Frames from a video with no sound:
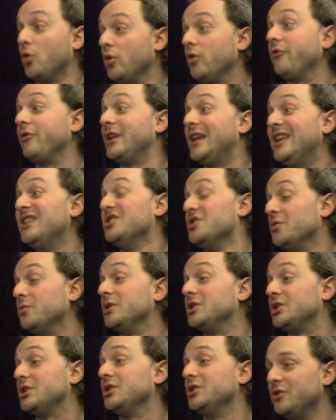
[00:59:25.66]
of an
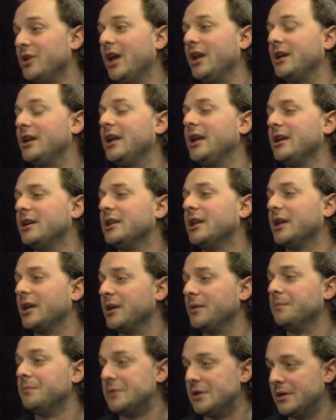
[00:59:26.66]
intuition. You get an
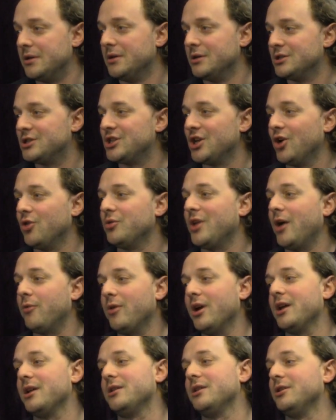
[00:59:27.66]
inkling. So that
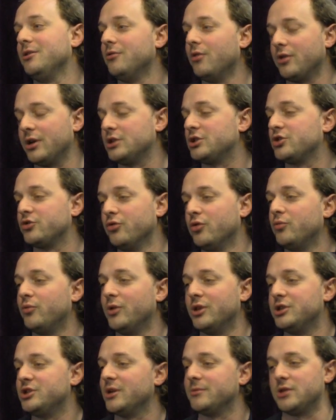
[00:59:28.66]
way you don't get screwed when
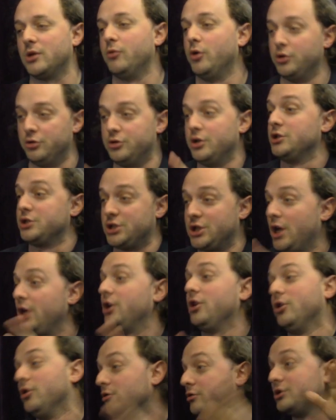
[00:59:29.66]
the G M's like, well, you didn't say
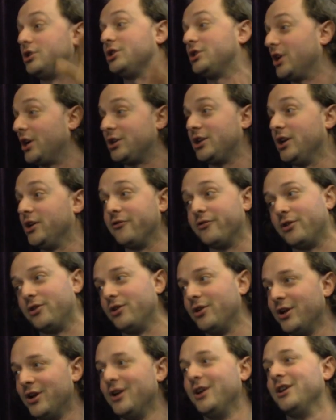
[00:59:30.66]
you used Detect
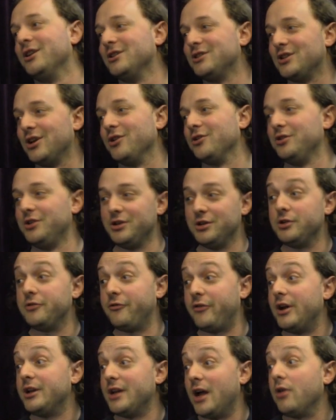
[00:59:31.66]
Evil, so you didn't
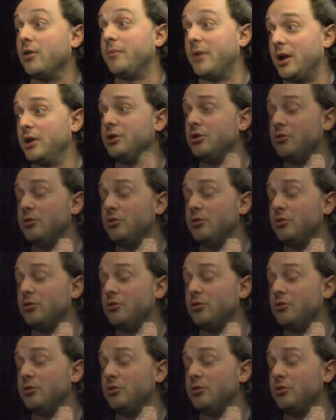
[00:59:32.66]
find out about it. You